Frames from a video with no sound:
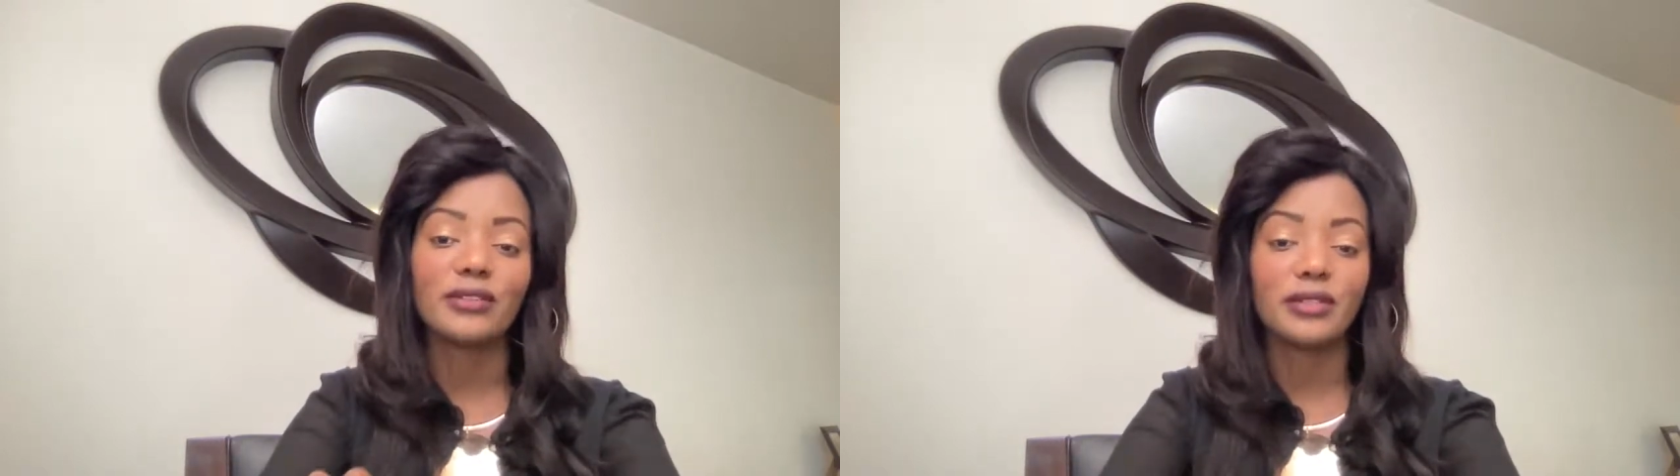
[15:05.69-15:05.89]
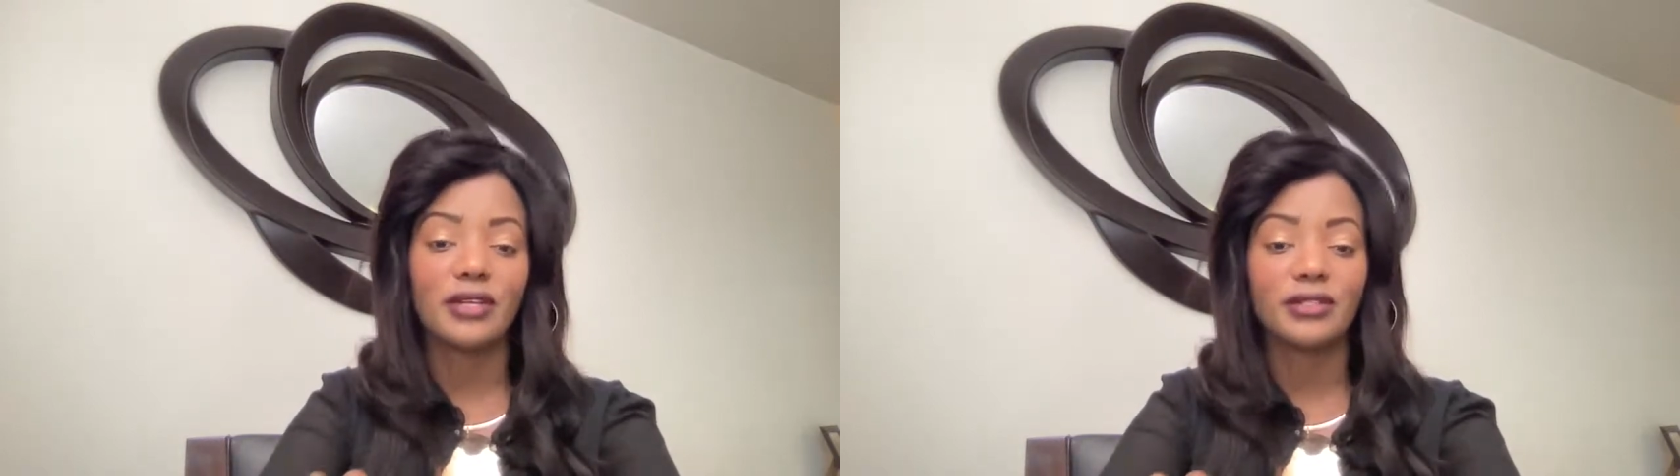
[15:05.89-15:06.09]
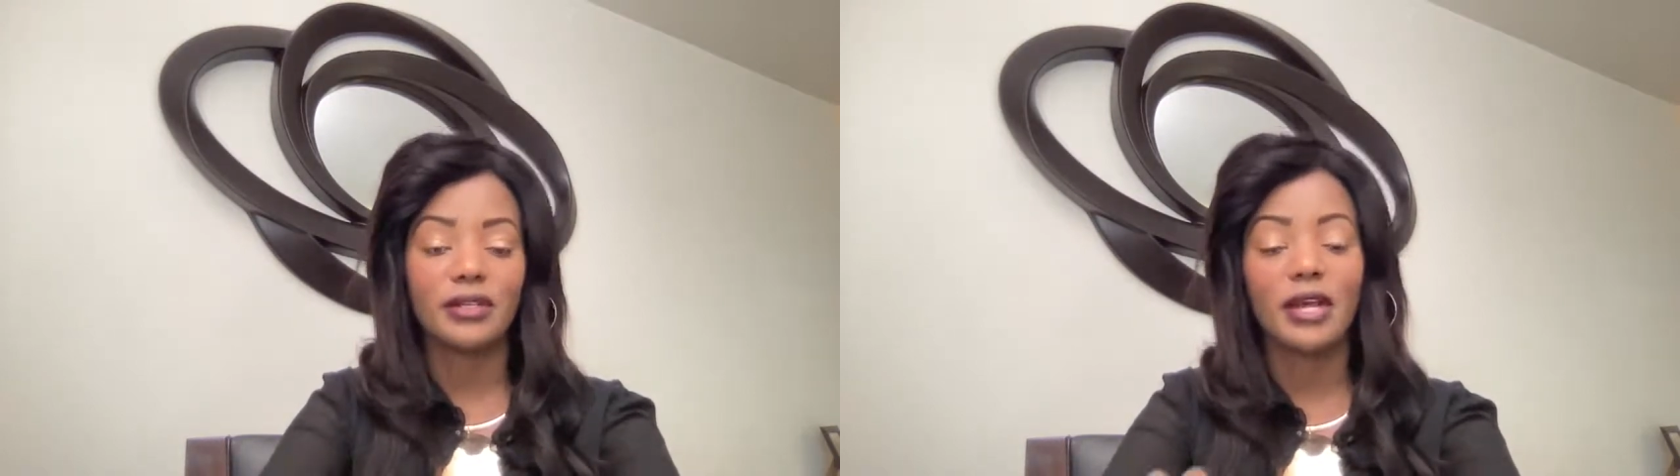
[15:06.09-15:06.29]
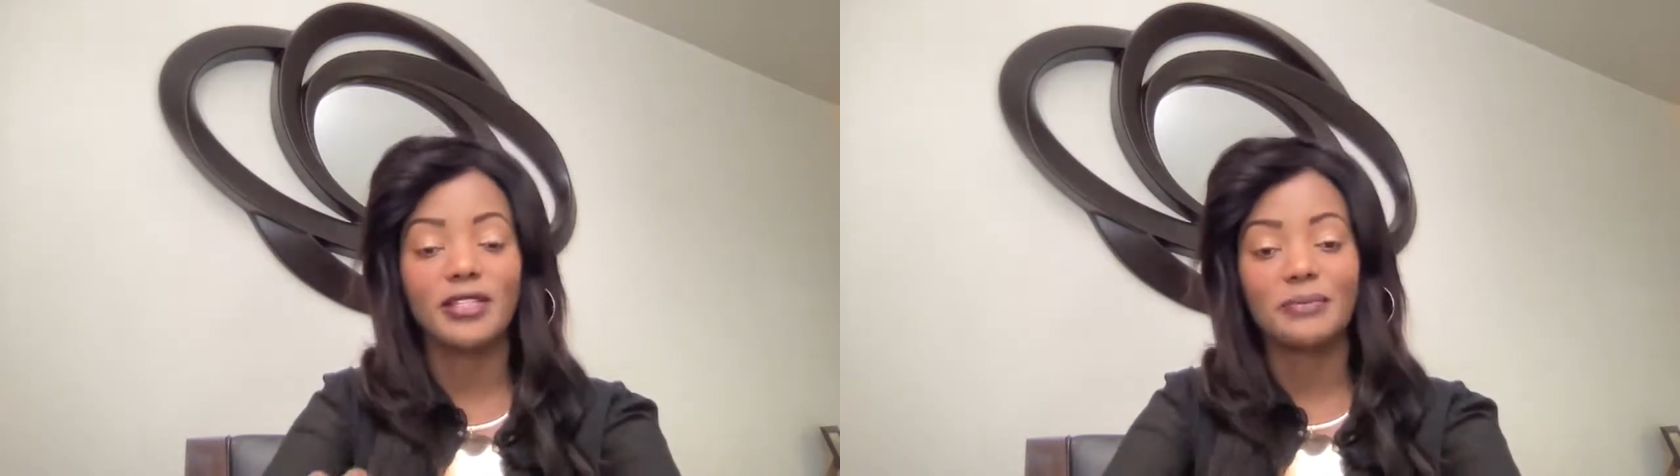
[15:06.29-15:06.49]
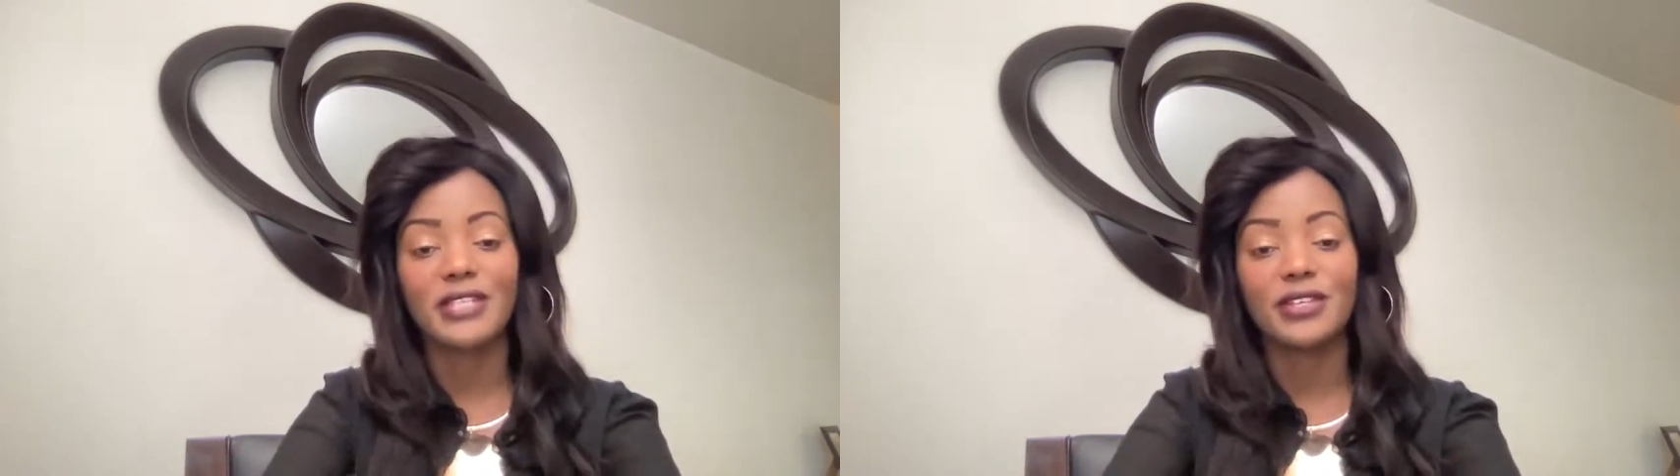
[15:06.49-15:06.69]

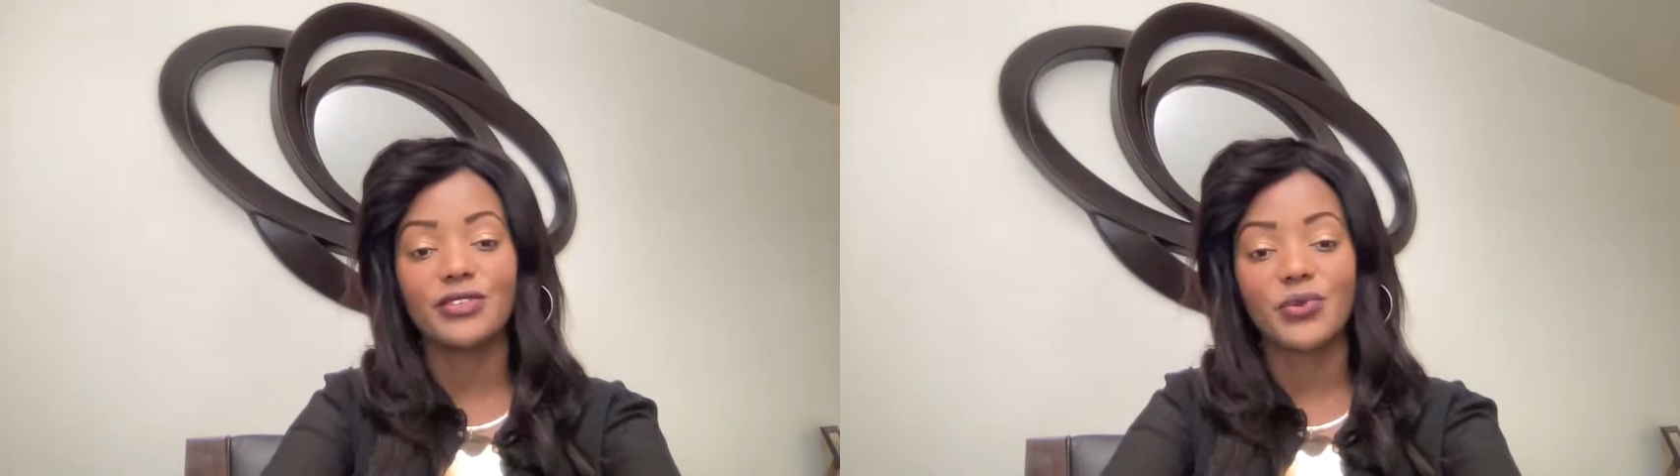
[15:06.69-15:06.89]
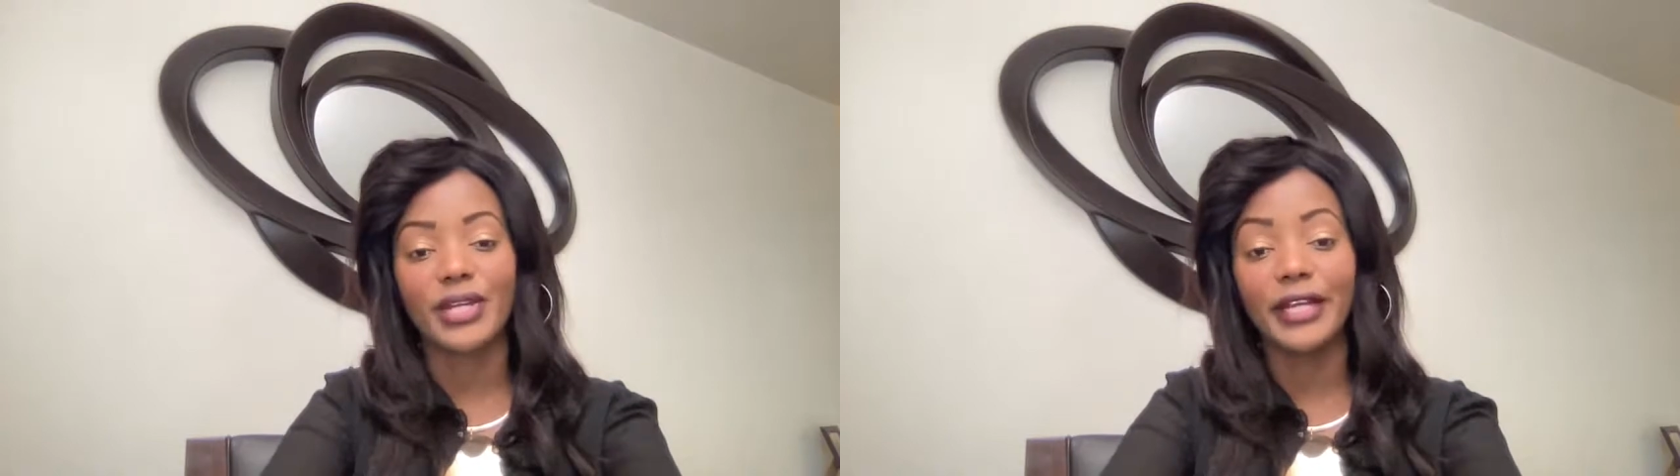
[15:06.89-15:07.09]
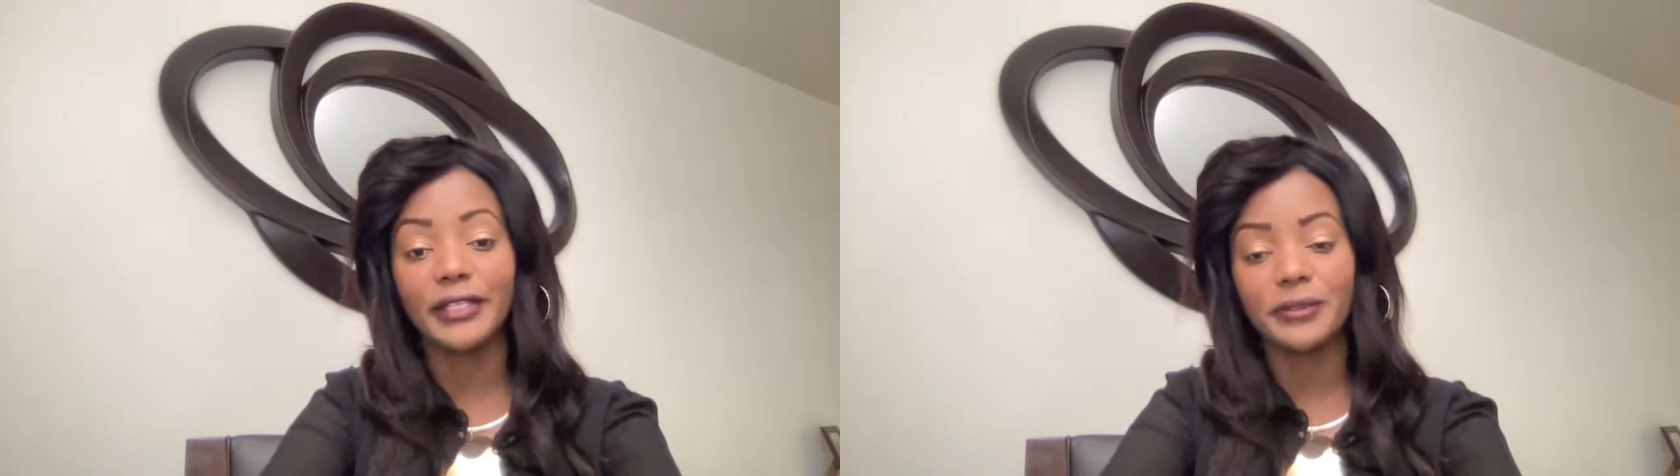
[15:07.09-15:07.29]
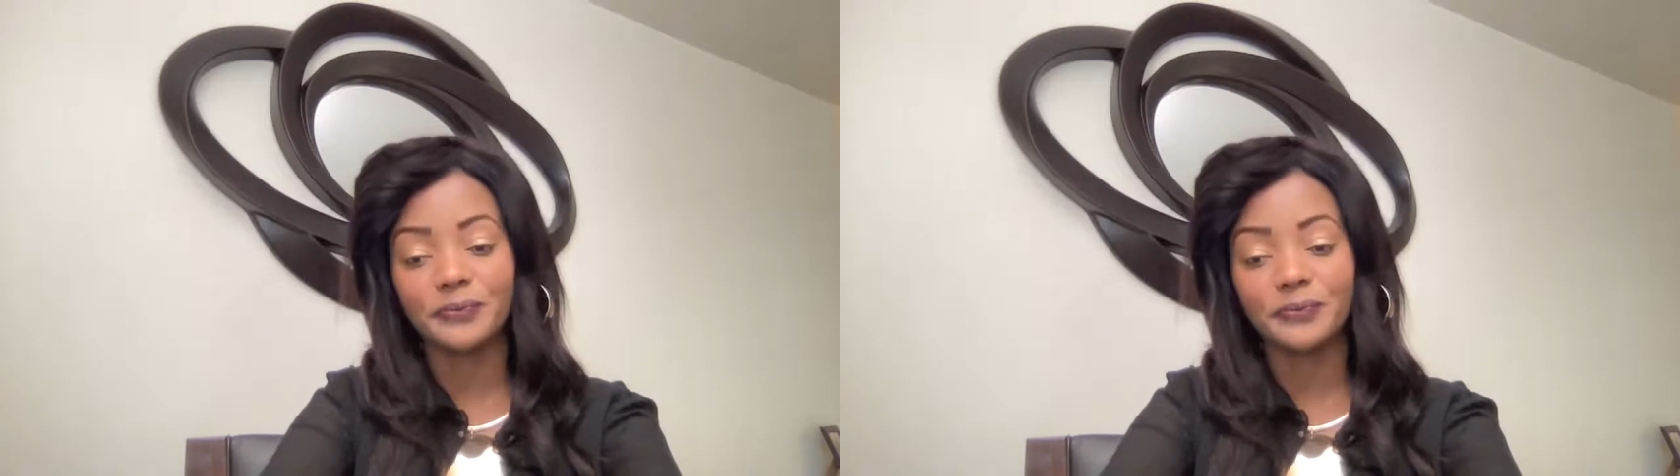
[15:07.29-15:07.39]
as much as you can.